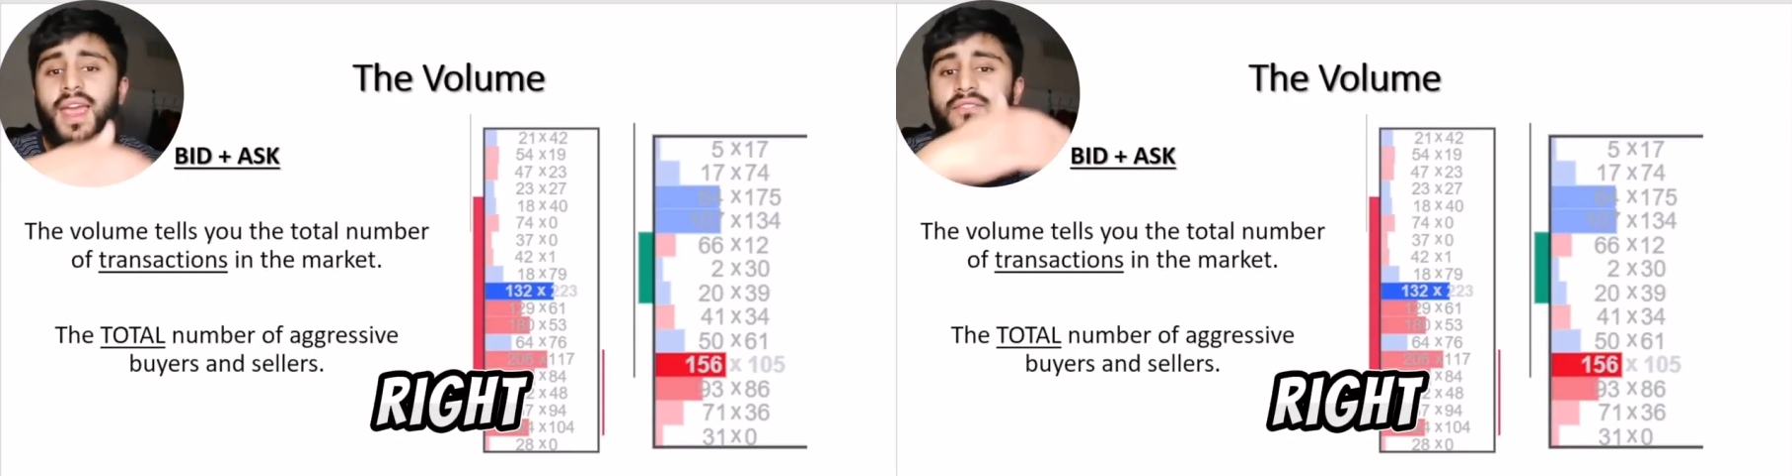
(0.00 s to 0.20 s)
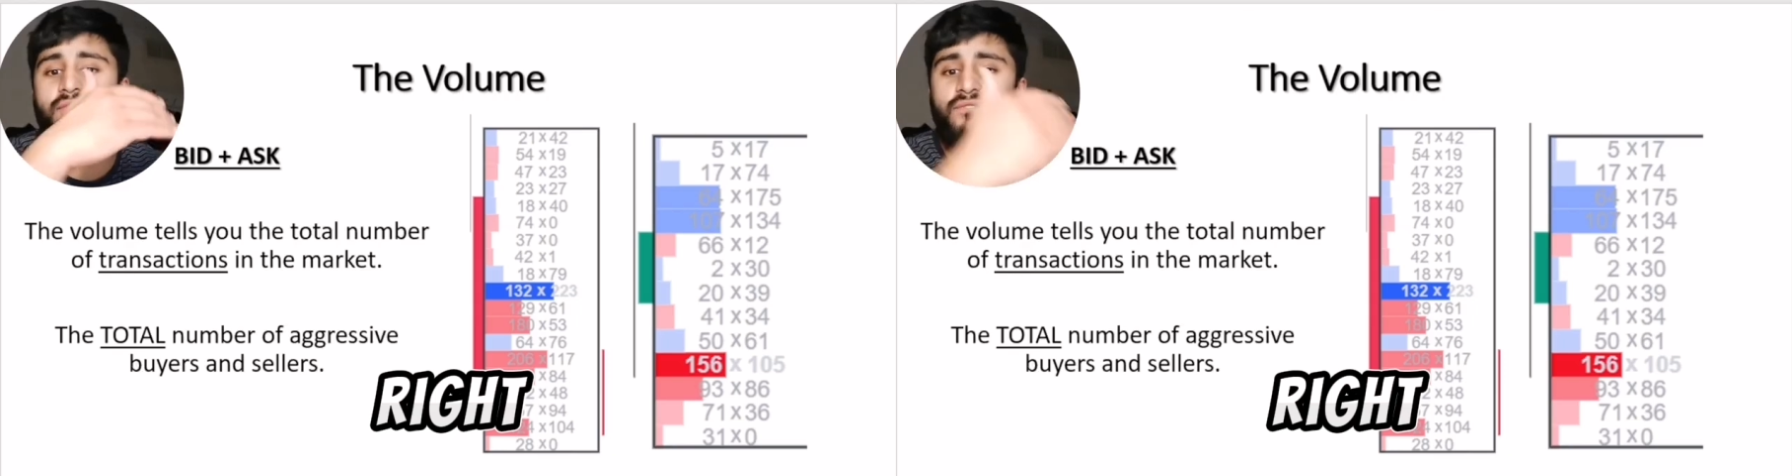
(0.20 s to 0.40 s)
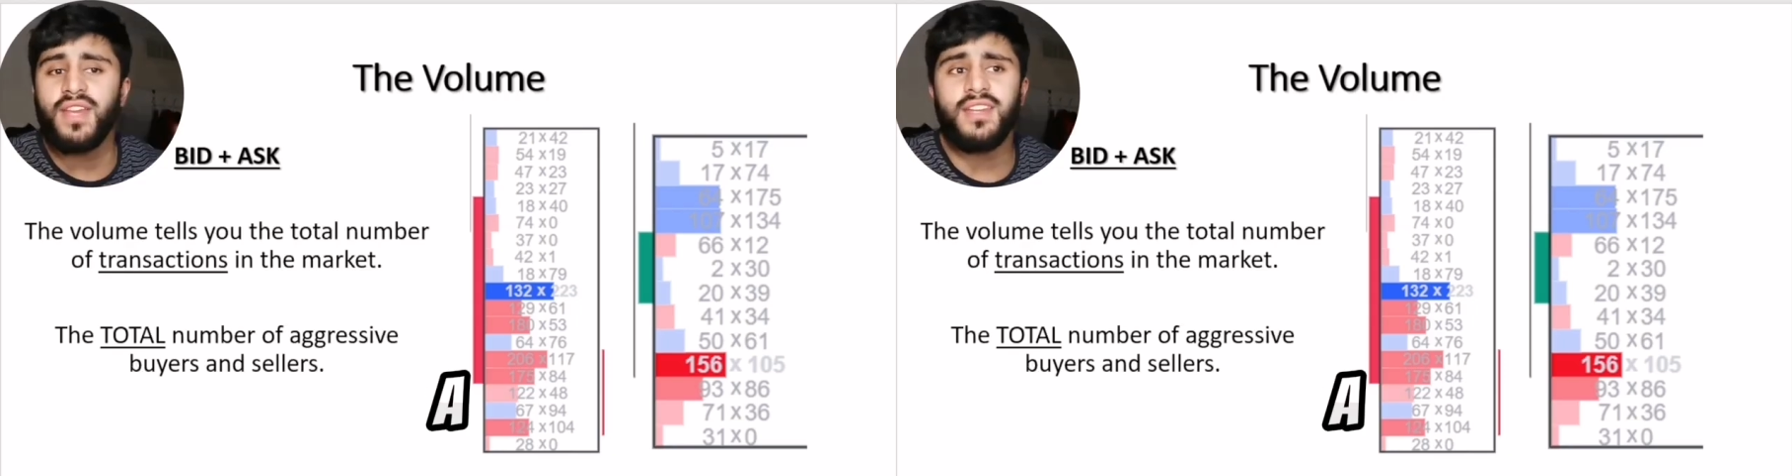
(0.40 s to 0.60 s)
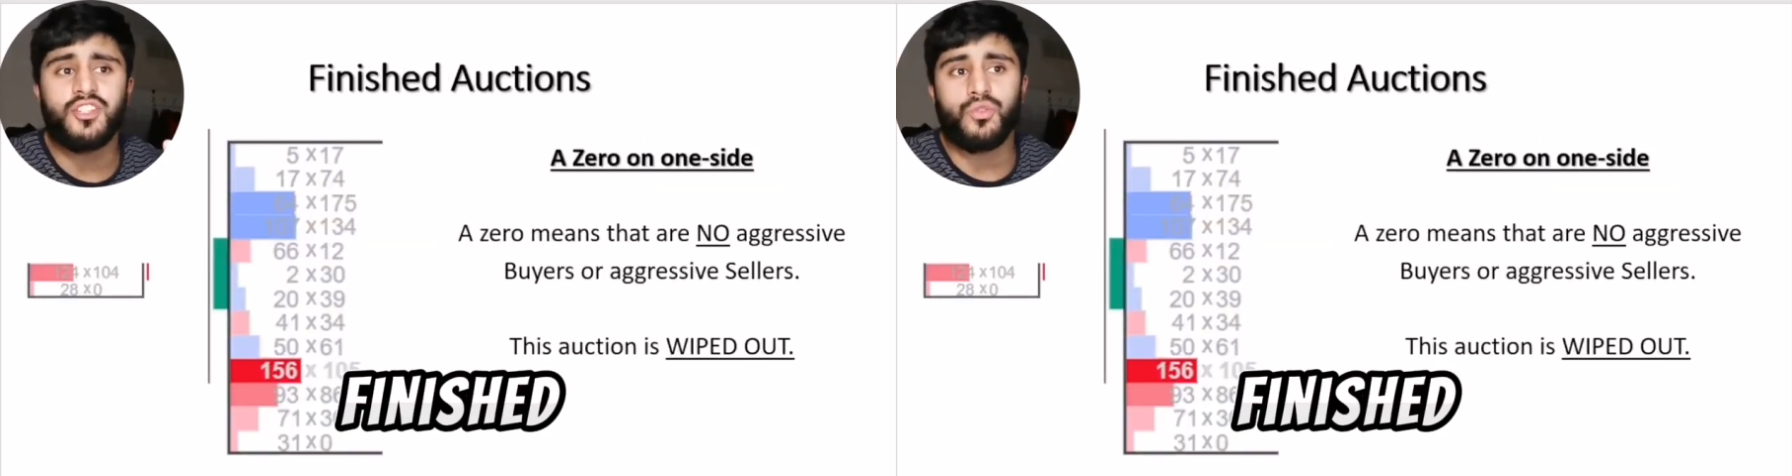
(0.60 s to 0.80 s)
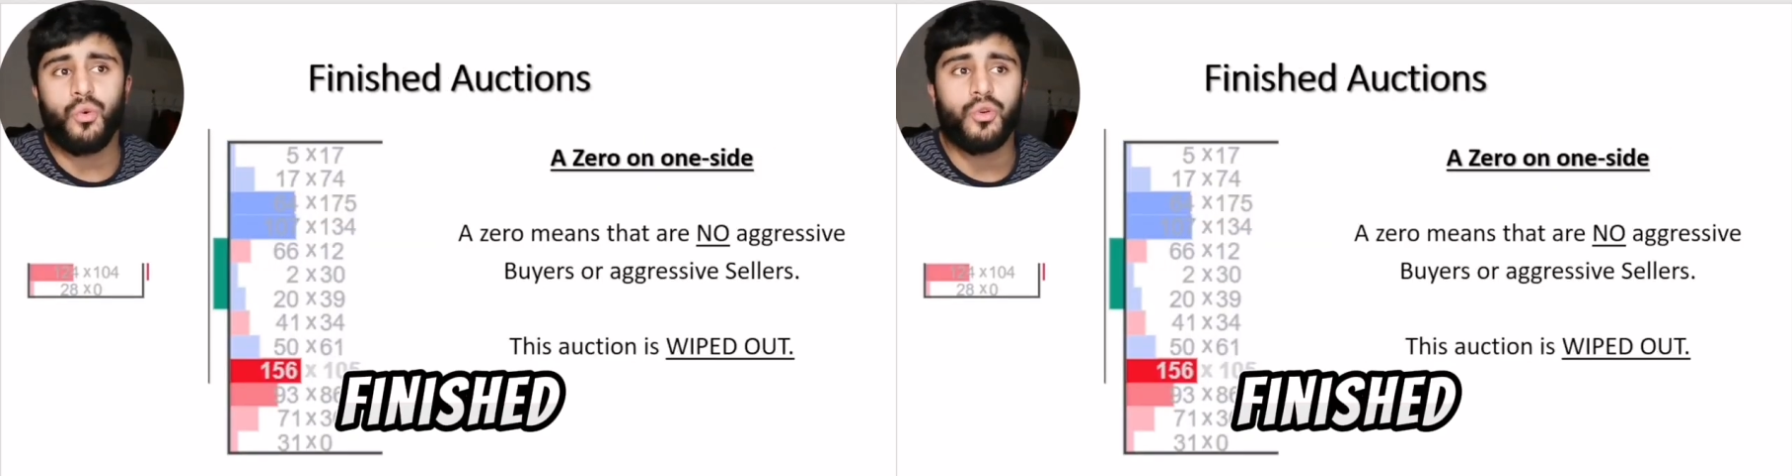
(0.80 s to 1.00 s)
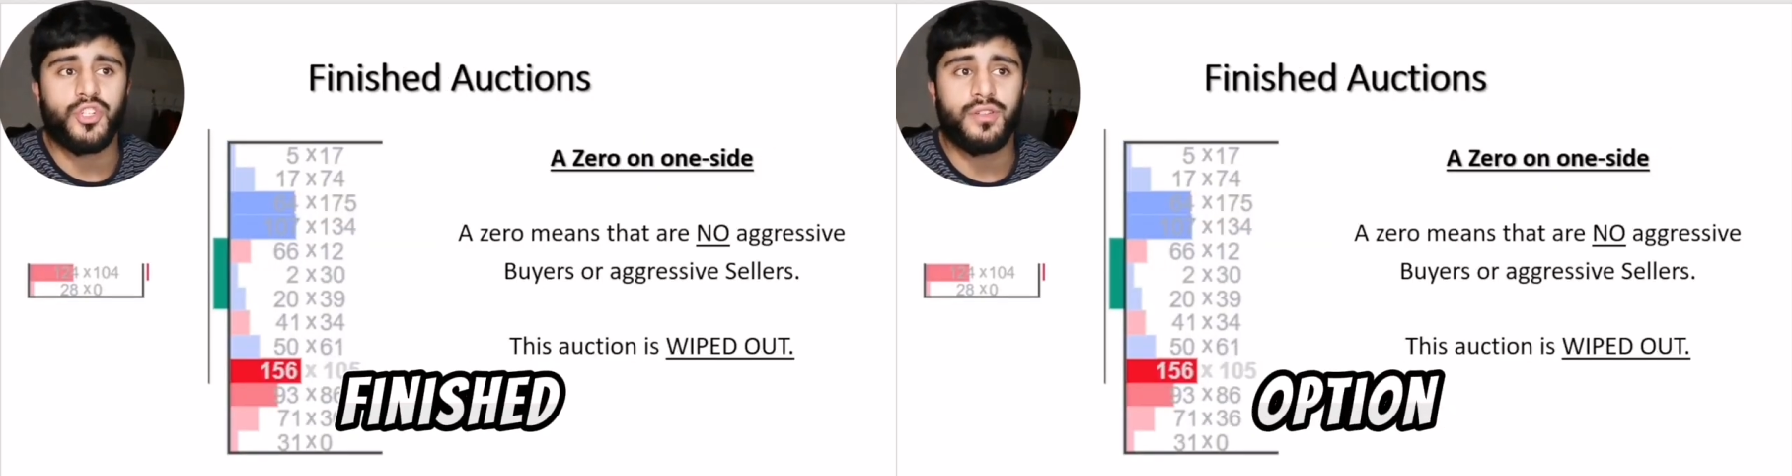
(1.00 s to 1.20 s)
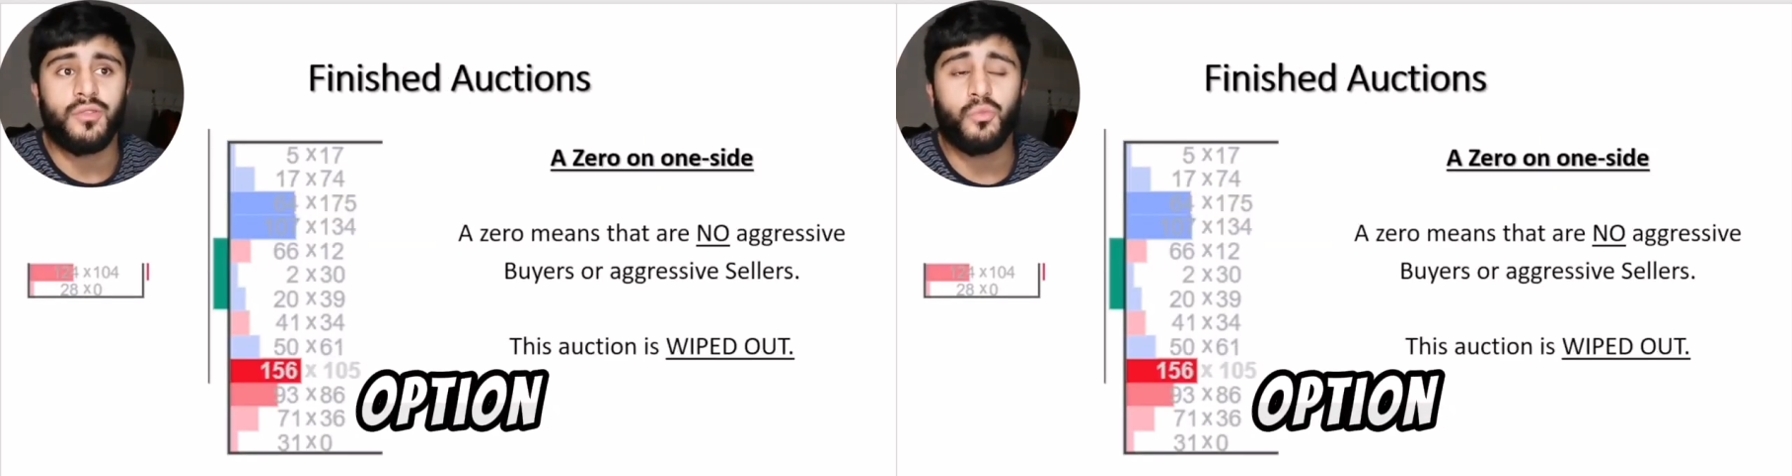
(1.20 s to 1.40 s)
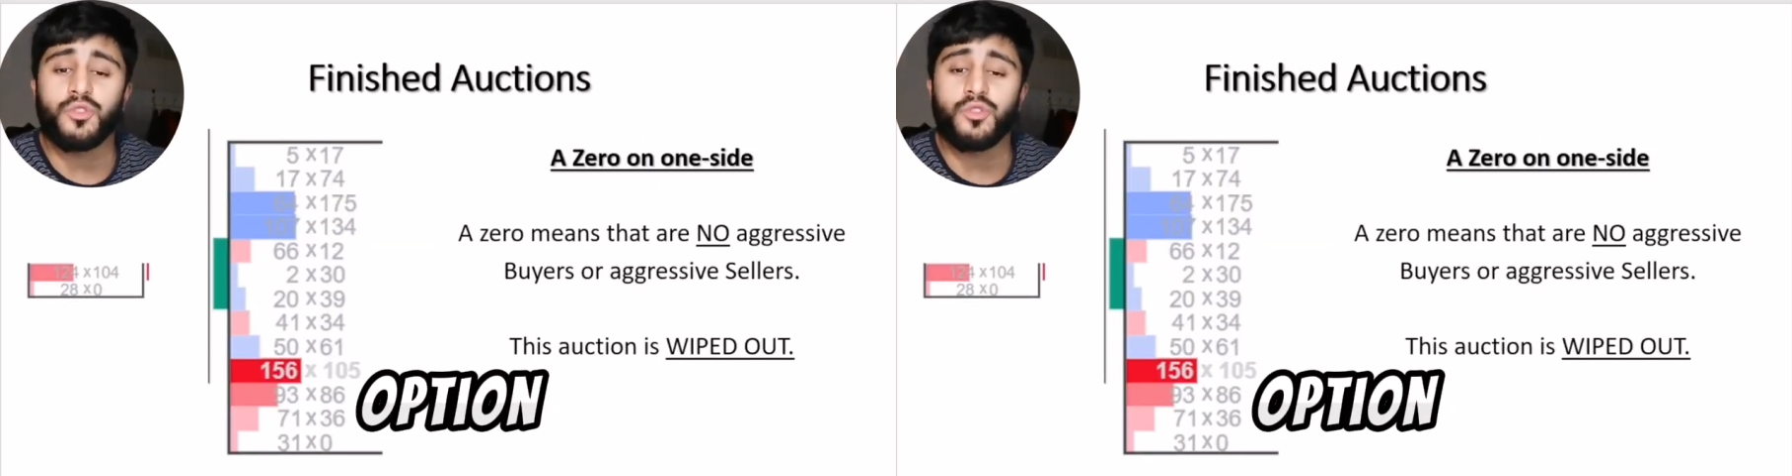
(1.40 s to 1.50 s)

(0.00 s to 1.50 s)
A finished auction